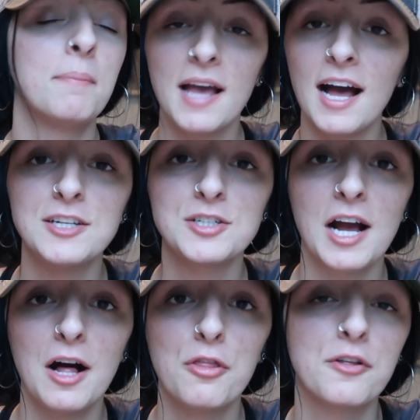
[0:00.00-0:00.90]
beyond your
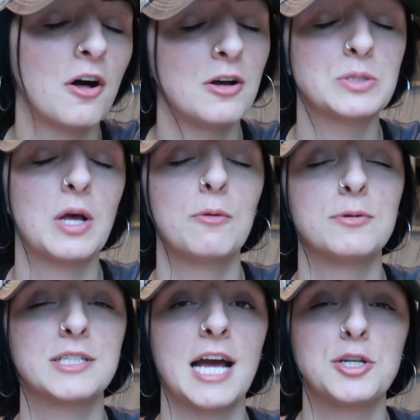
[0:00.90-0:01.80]
health, it'll also help
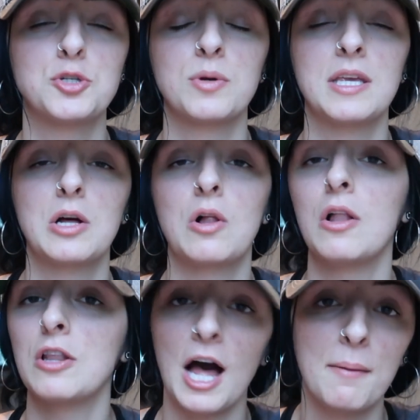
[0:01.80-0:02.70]
your tattoo heal a
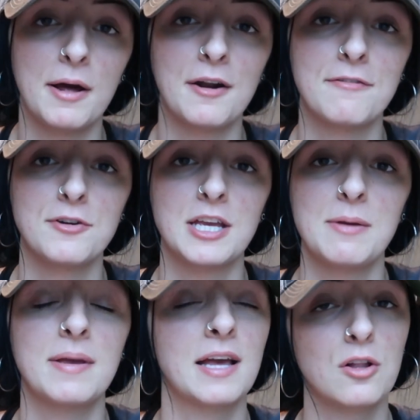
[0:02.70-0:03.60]
lot better if you're
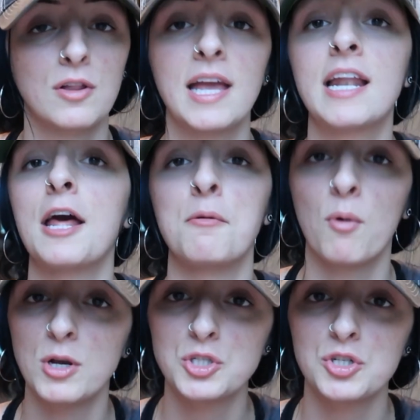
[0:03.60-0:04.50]
keeping it clean and
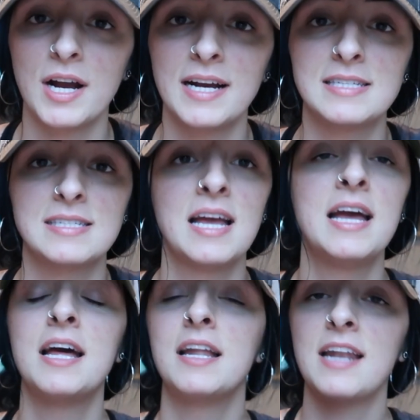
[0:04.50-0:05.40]
moisturized
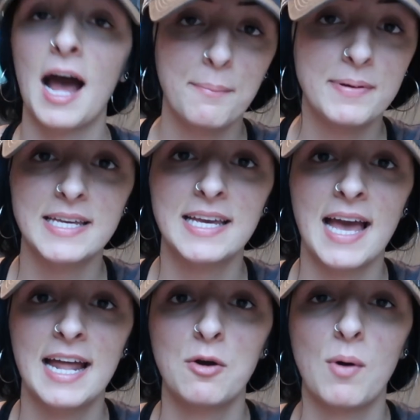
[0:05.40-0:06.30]
not picking
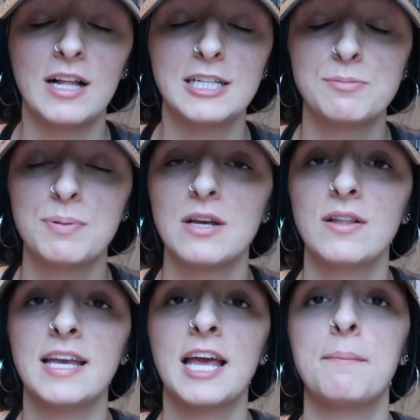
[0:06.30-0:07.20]
at it while it's
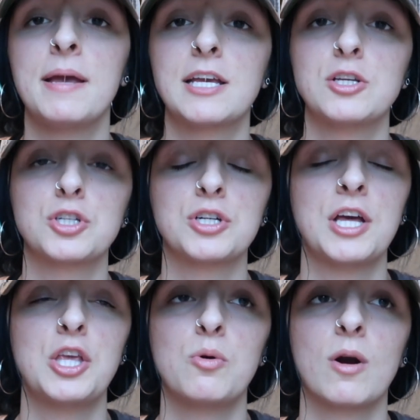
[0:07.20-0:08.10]
peeling and making sure
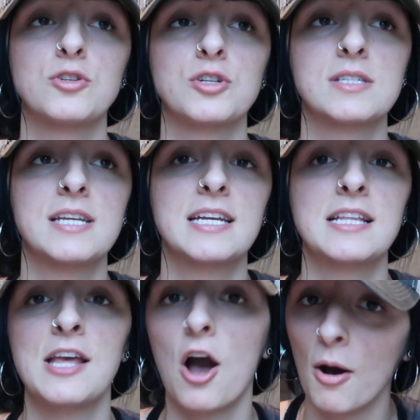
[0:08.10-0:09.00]
that you are just
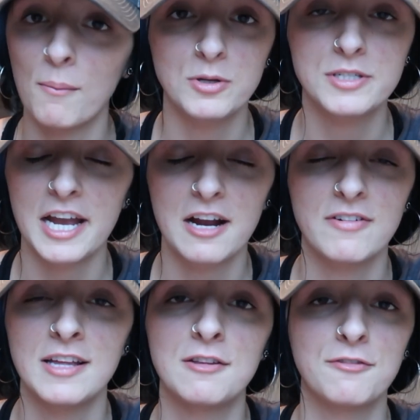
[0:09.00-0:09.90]
taking the utmost care of
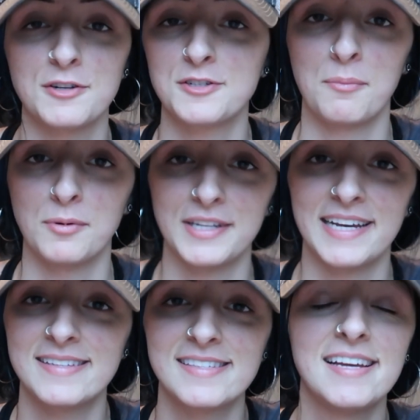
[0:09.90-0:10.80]
it in the first couple of
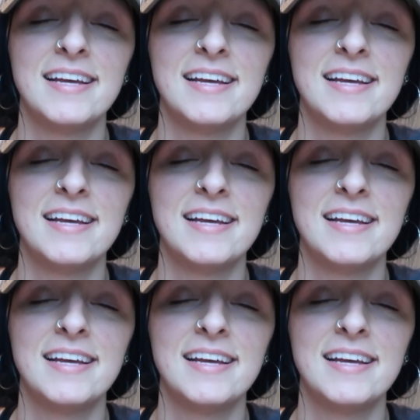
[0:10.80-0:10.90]
days.